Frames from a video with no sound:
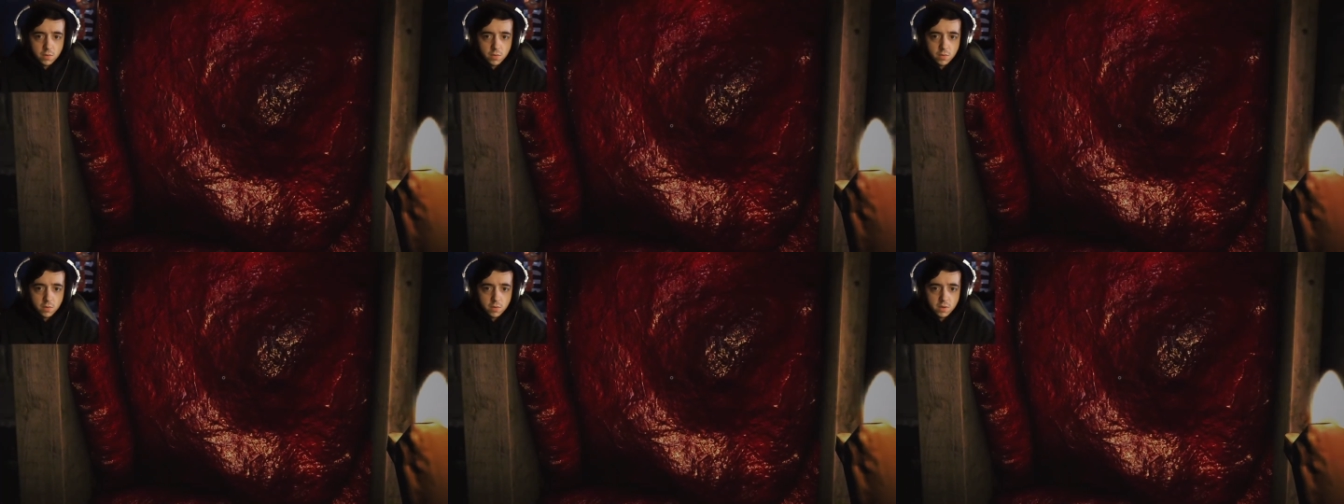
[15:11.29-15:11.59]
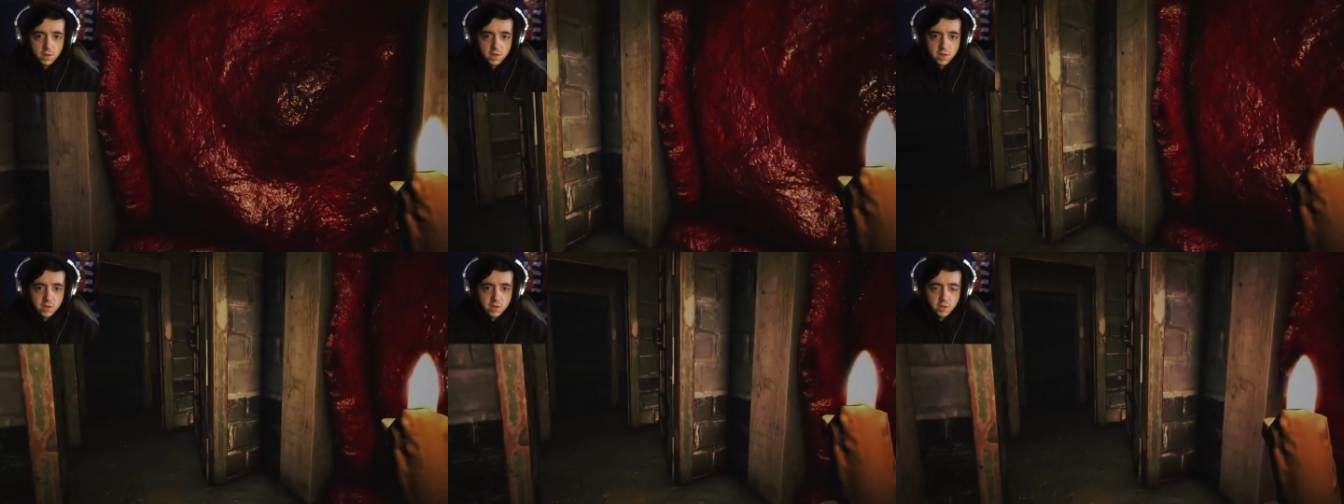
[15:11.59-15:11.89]

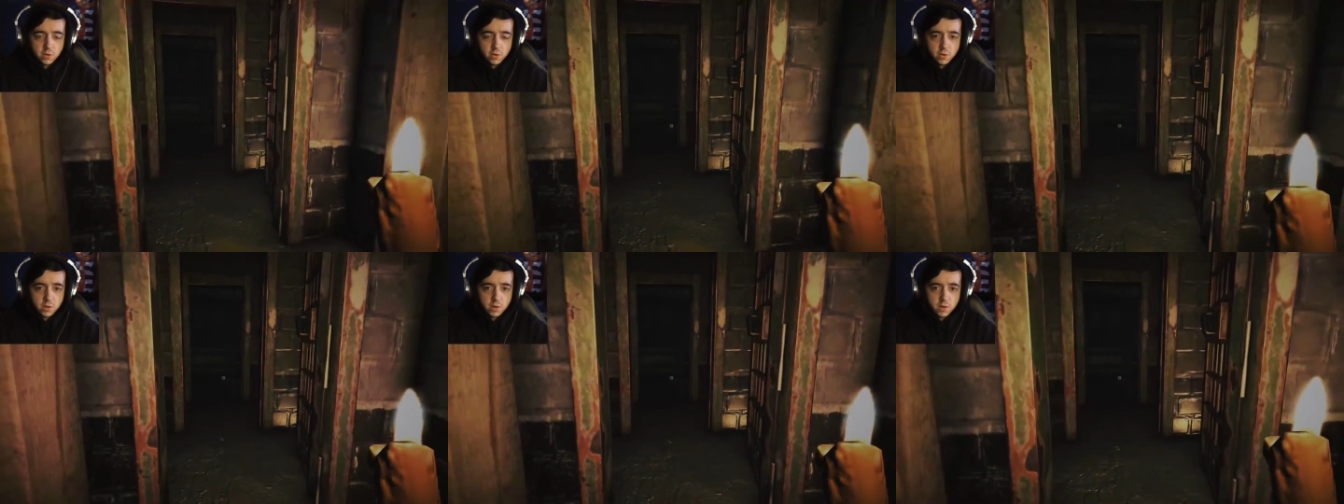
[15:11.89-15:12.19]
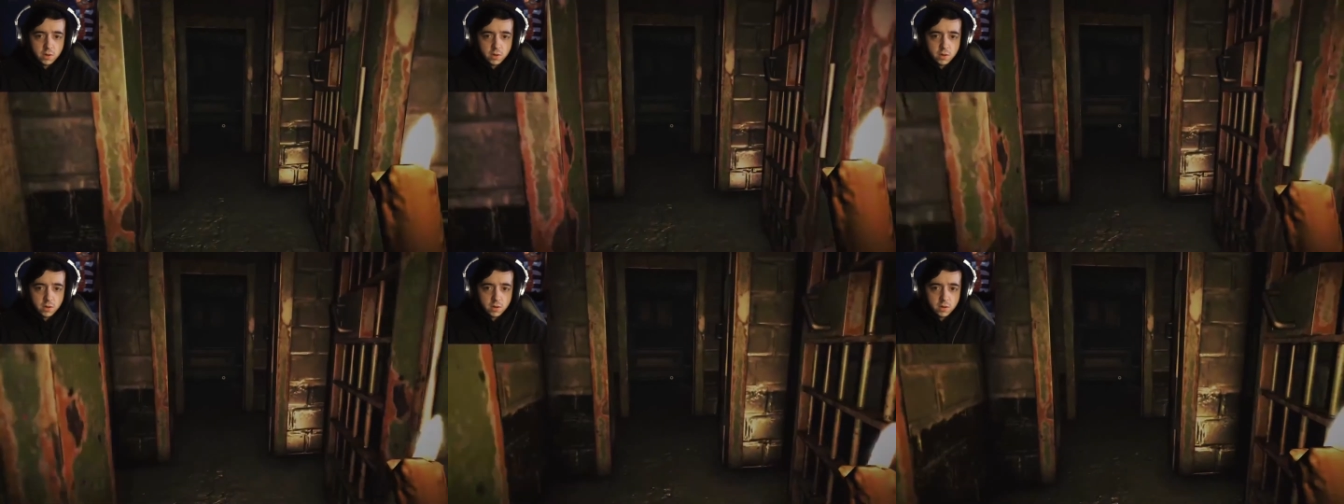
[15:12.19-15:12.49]
Ew.
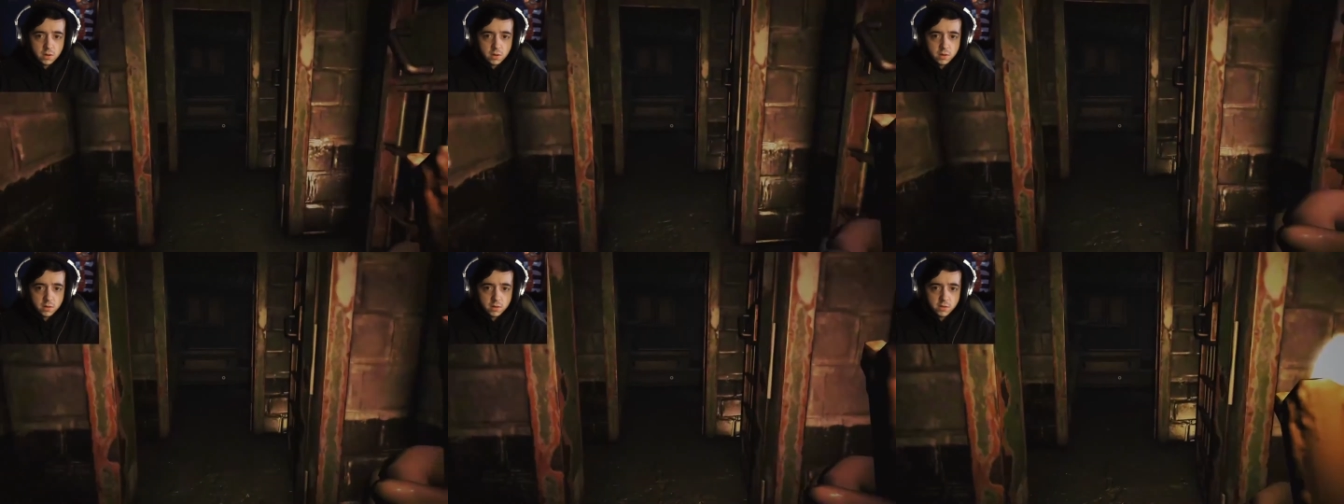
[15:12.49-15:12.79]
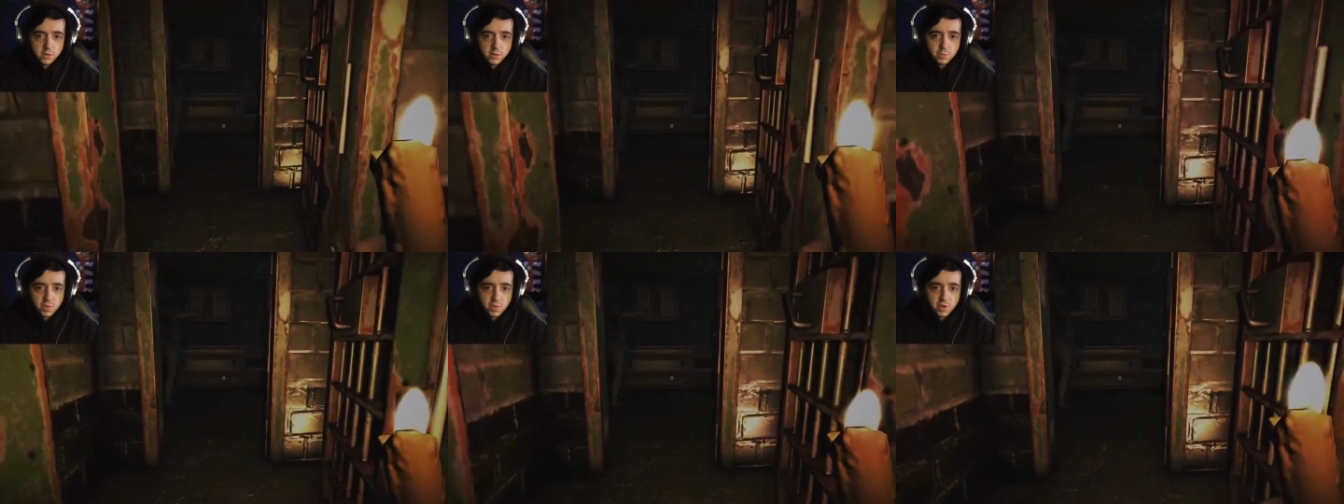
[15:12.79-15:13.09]

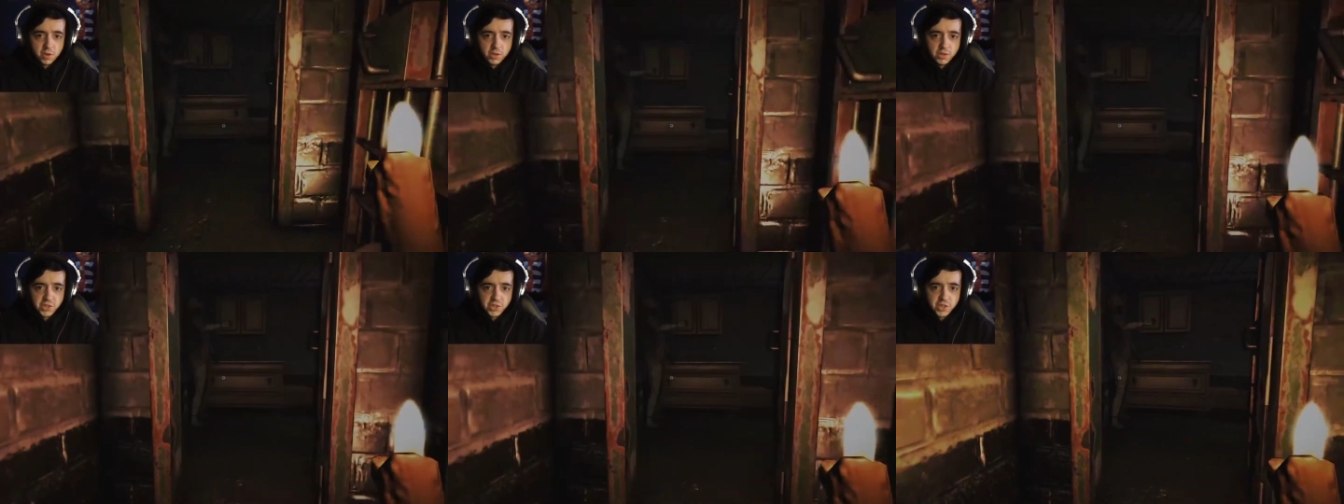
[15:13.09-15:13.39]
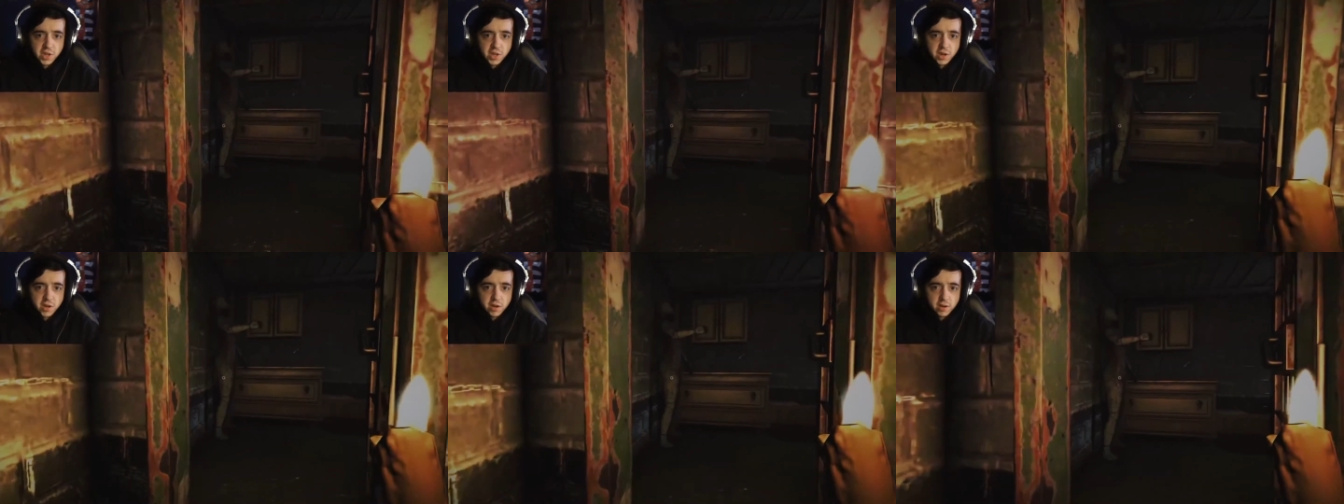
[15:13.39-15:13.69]
It's
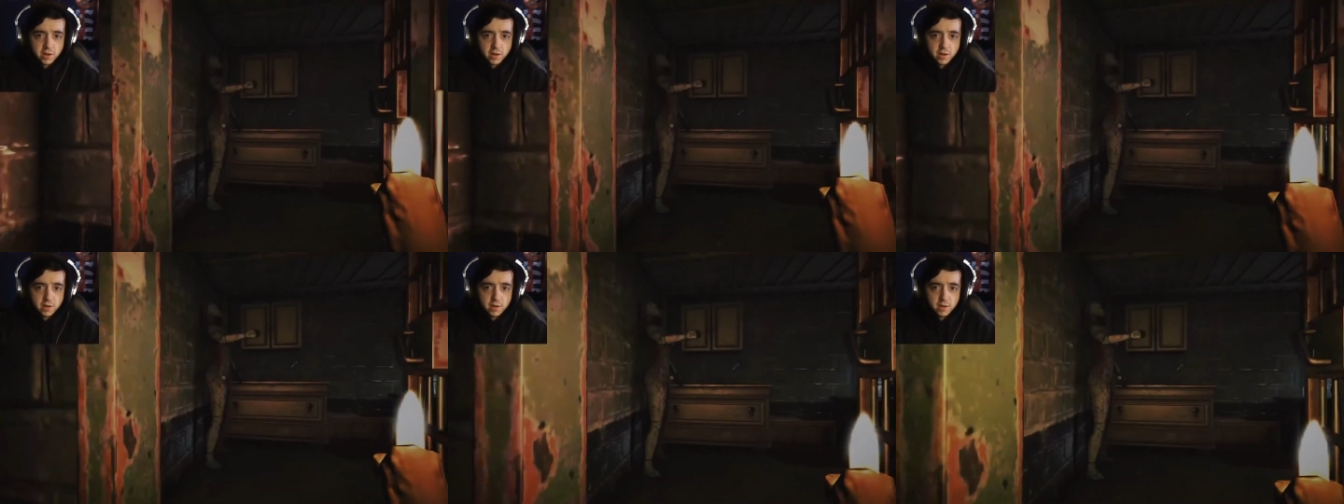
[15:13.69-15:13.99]
pulsating